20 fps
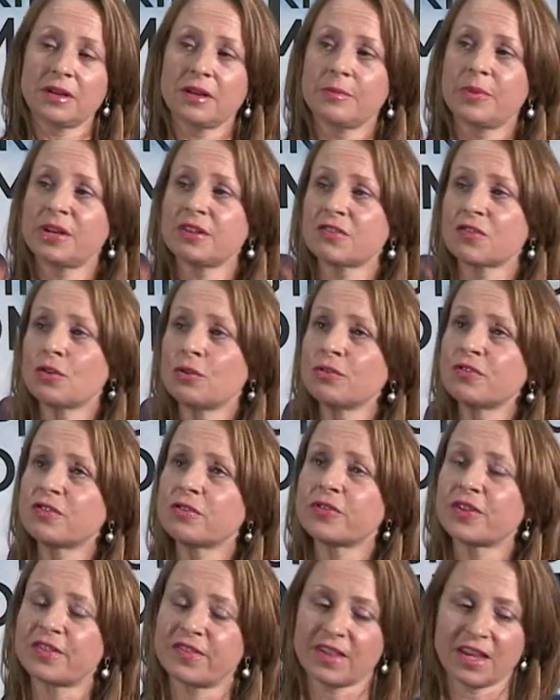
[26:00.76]
But it's also
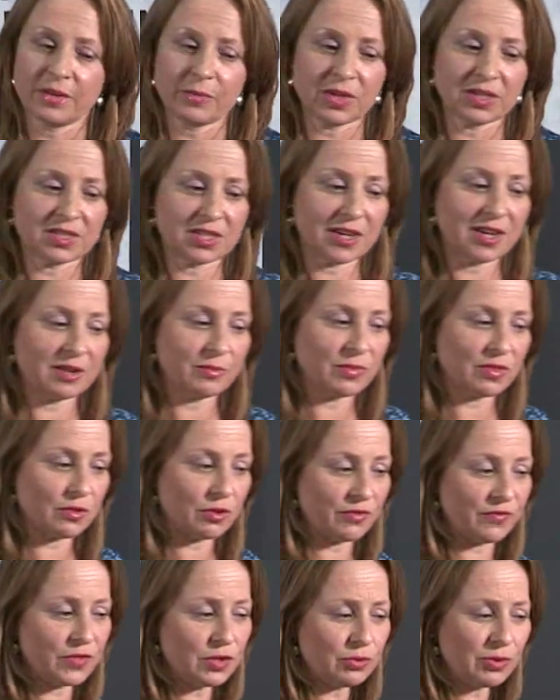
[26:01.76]
the same in terms
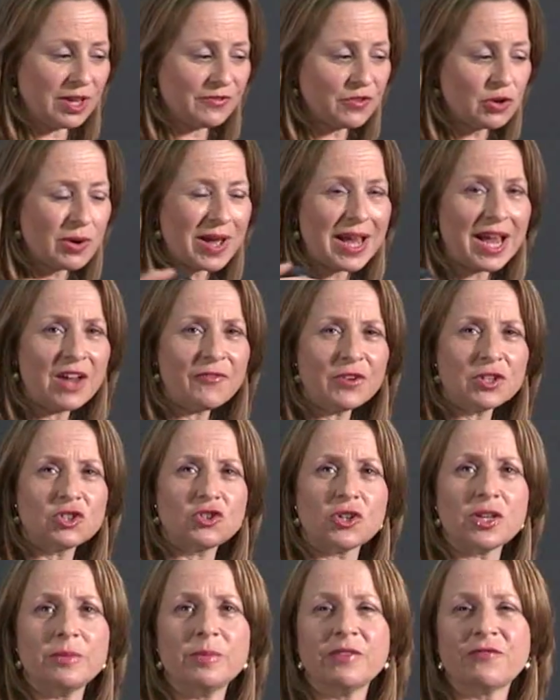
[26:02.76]
of, if you have a
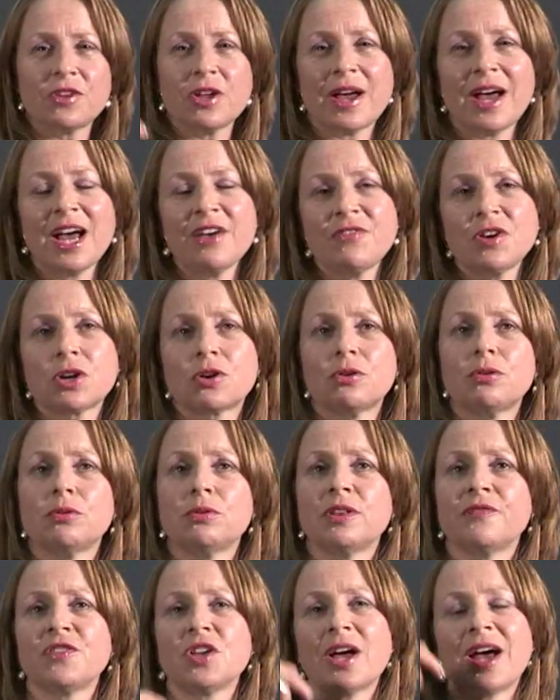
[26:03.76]
dream, if you have a
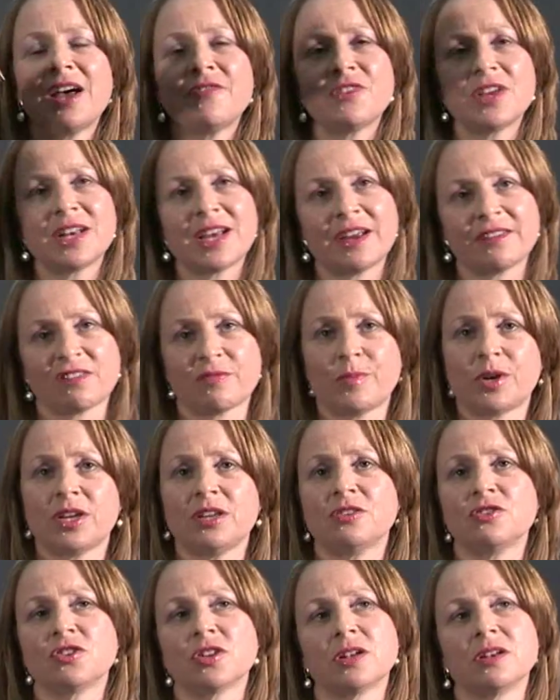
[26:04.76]
goal, if you have an
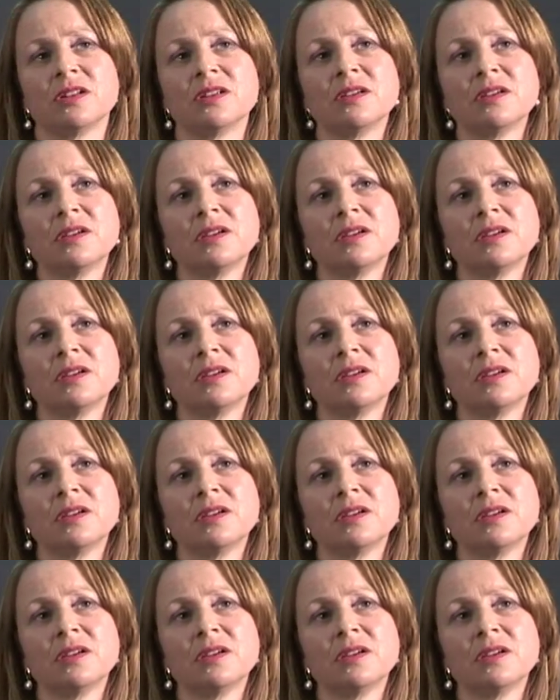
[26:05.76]
aspiration,